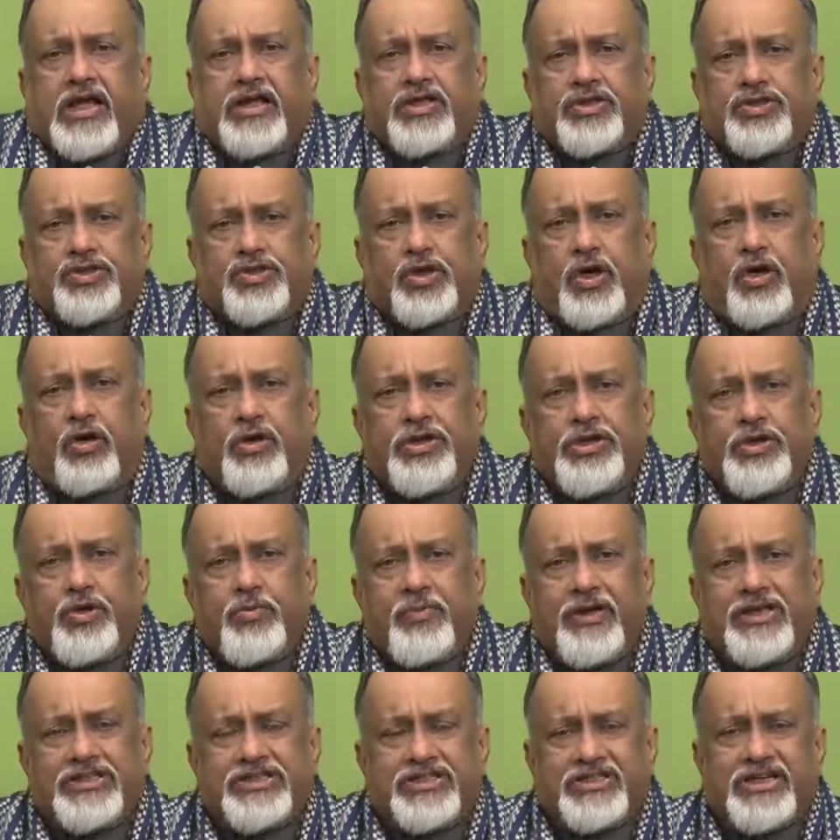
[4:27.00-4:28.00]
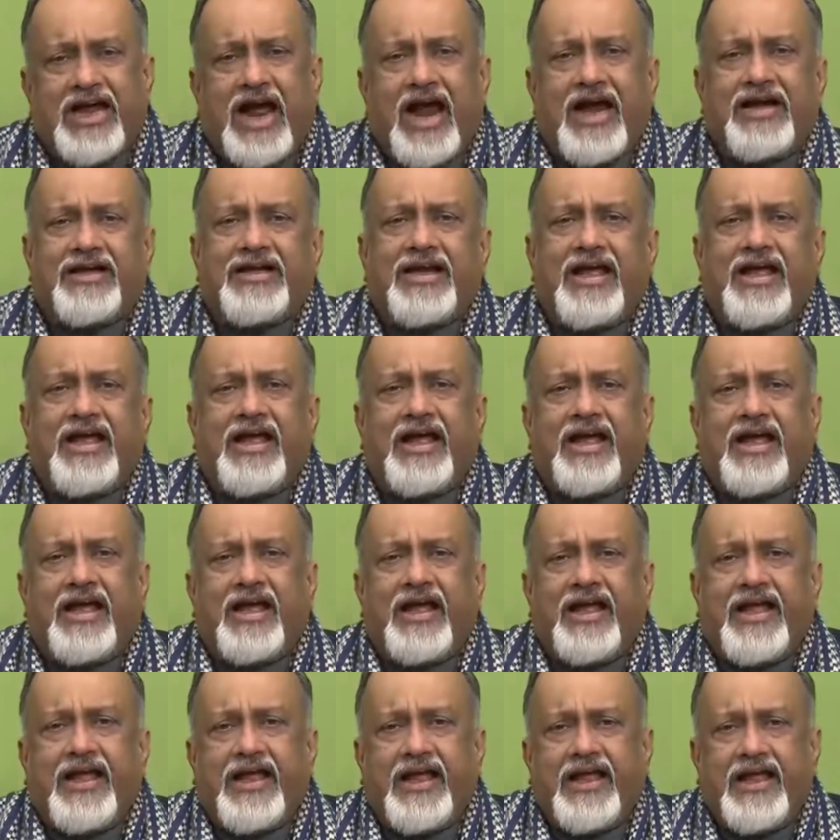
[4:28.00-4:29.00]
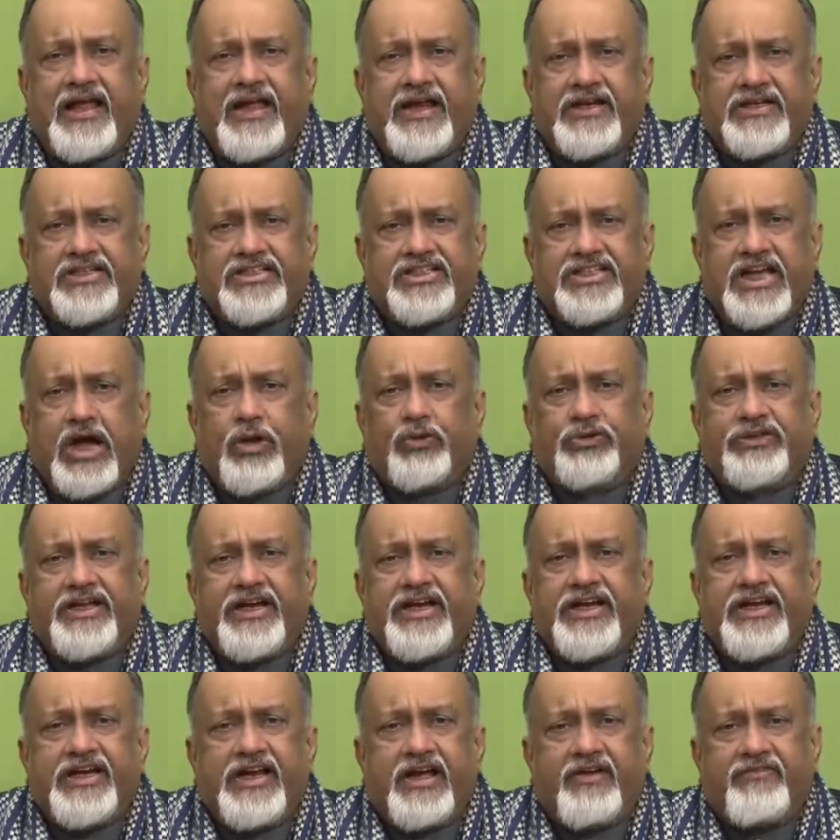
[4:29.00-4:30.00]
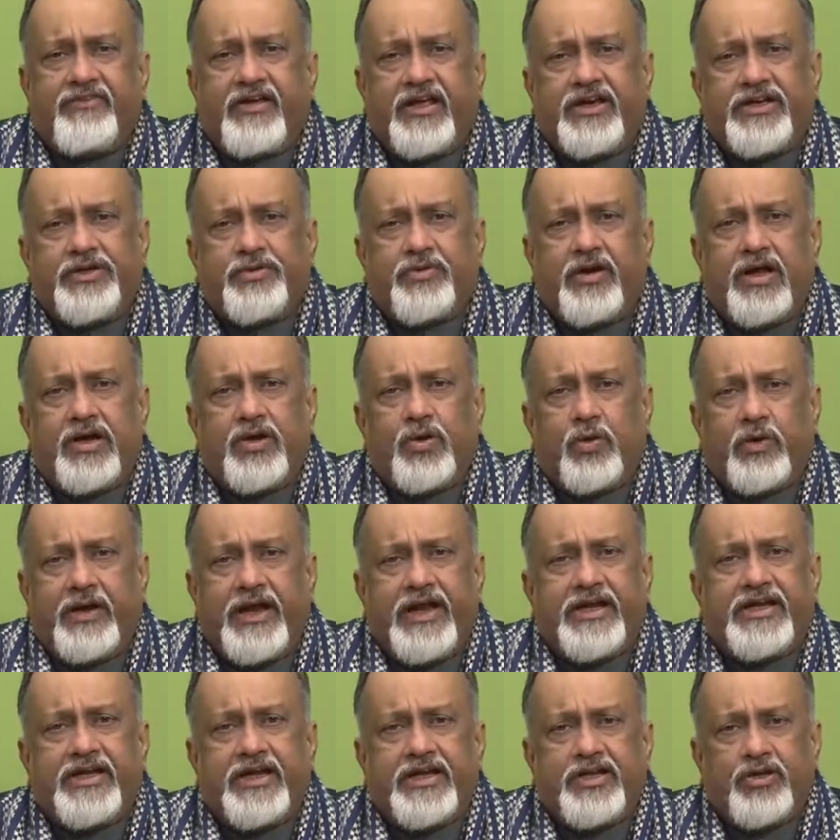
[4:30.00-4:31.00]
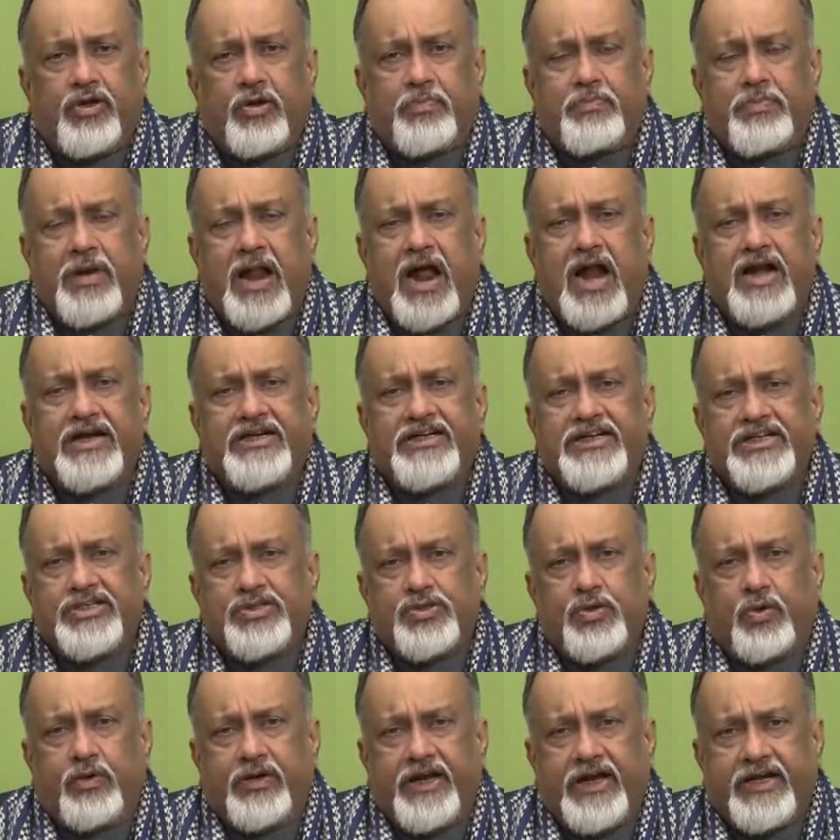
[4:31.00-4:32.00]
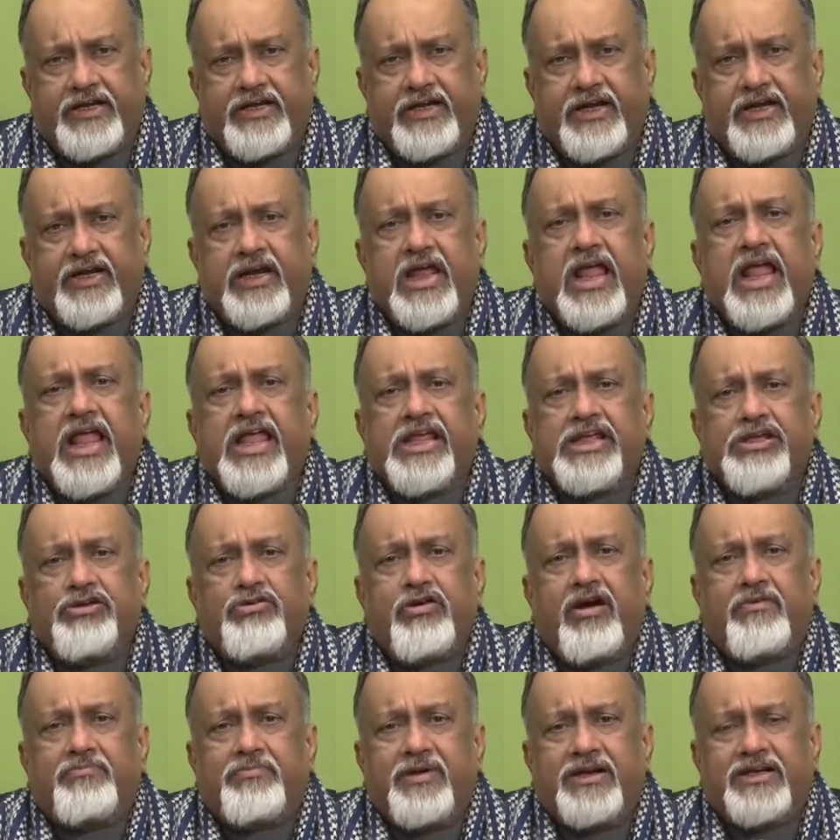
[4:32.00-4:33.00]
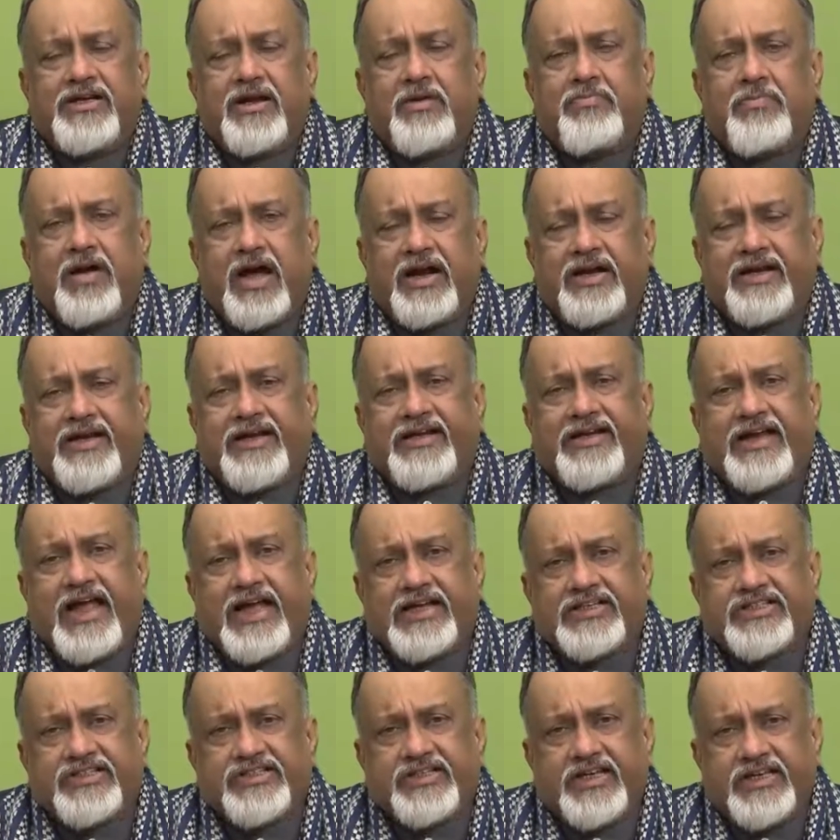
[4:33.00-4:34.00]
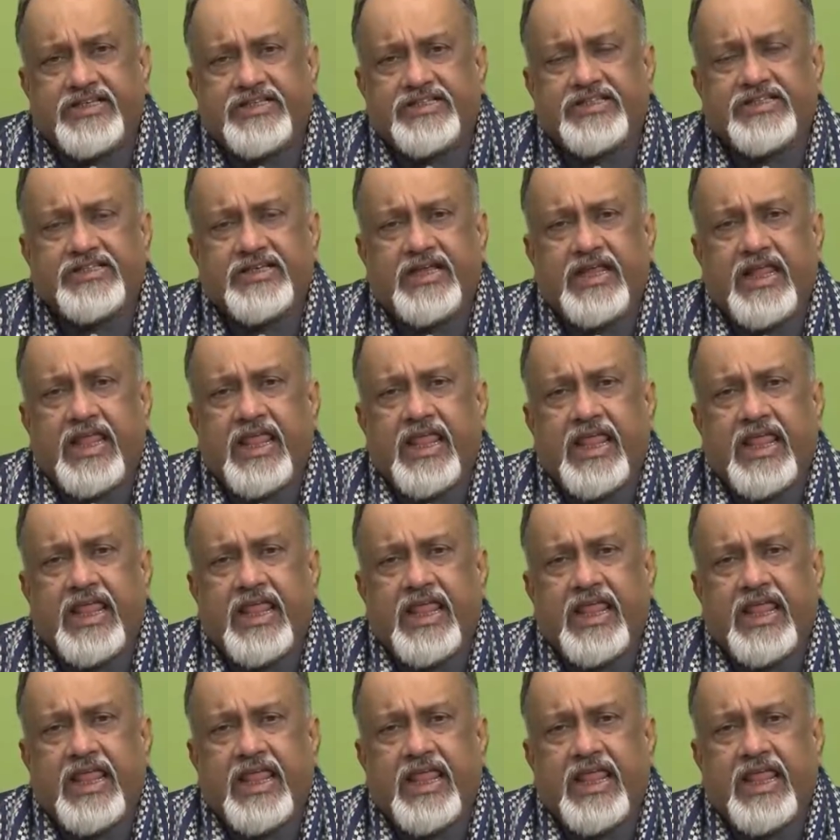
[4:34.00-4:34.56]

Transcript: So, you may start in South India where you are located, your plant is located, you have better market access.